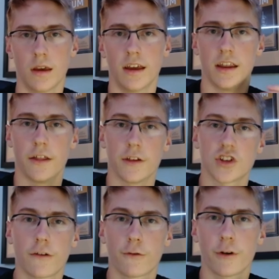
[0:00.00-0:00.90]
Now, the
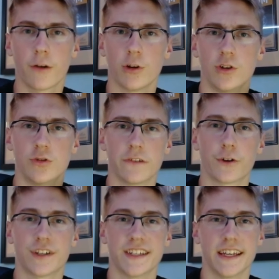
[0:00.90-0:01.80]
software that we're using for
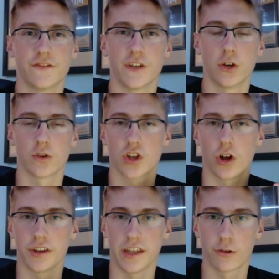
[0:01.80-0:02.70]
today's video is
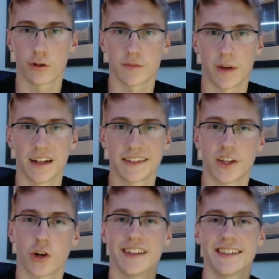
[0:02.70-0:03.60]
called Getresponse.
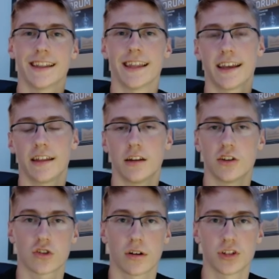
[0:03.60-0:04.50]
There is a link in the
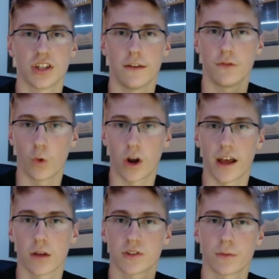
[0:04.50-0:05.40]
description if you want to
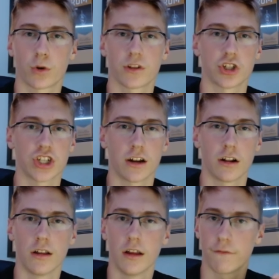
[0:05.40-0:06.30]
help support the
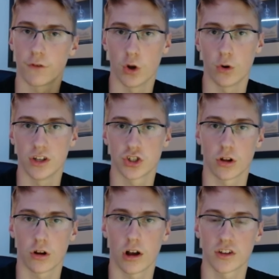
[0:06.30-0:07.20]
channel for no
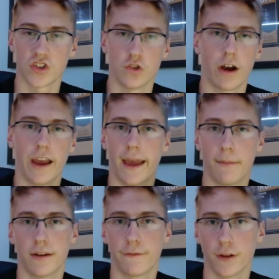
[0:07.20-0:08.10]
additional cost to you. I am
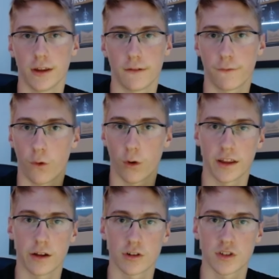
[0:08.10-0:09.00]
an affiliate for
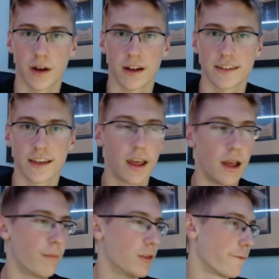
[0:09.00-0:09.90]
Getresponse.
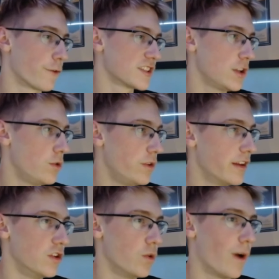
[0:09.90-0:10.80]
But the first thing you need
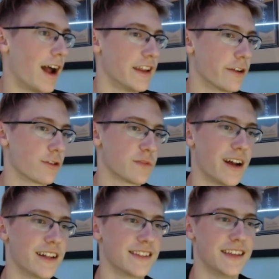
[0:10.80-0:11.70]
to do on
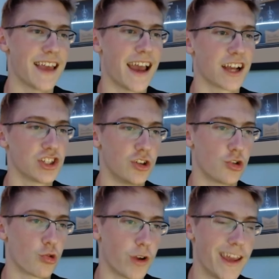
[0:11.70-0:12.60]
Getresponse is actually
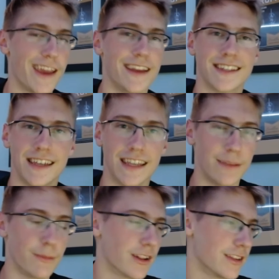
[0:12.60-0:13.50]
create an
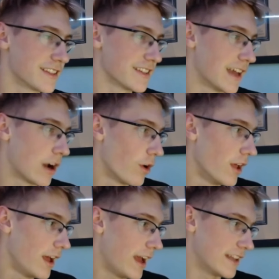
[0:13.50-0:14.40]
email list. Now,
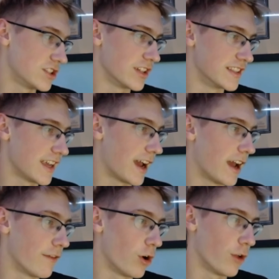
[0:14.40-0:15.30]
as you can see, I
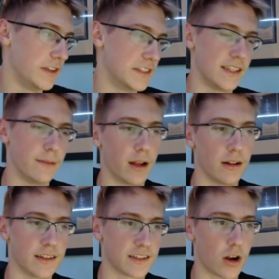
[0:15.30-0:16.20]
have all these email
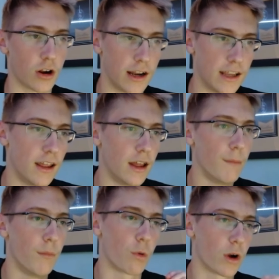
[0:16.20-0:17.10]
lists already,
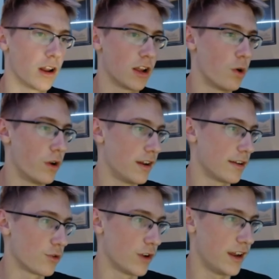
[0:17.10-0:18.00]
but we're to go in and
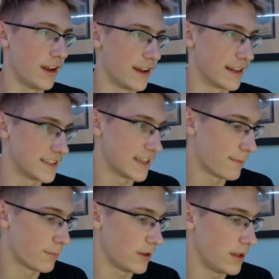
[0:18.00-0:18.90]
create an
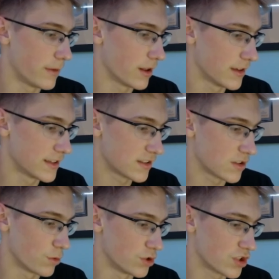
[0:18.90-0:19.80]
example email list. So
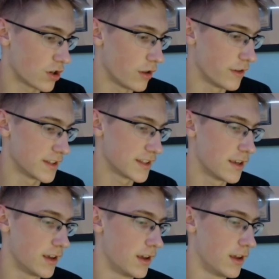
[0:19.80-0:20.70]
we'll just call this
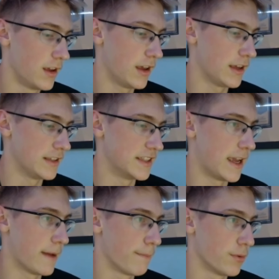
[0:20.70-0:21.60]

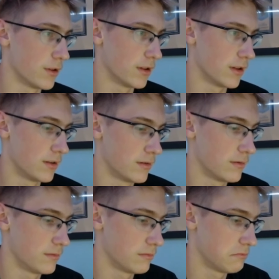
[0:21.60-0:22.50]
example
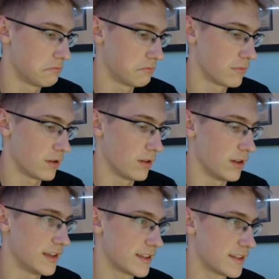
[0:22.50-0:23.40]

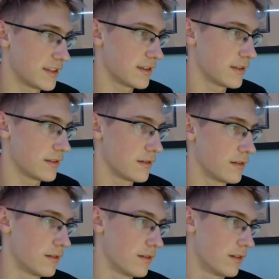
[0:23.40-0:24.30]
list.
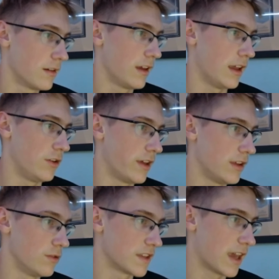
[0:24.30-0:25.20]
And you can't
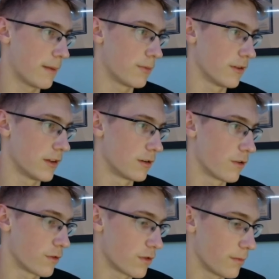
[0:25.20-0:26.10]
use capital letters
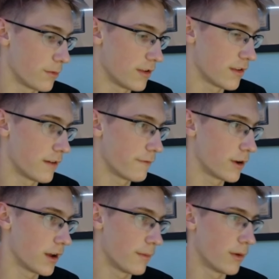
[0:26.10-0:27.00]
for some reason. I
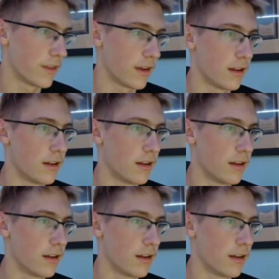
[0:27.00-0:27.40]
forgot about that.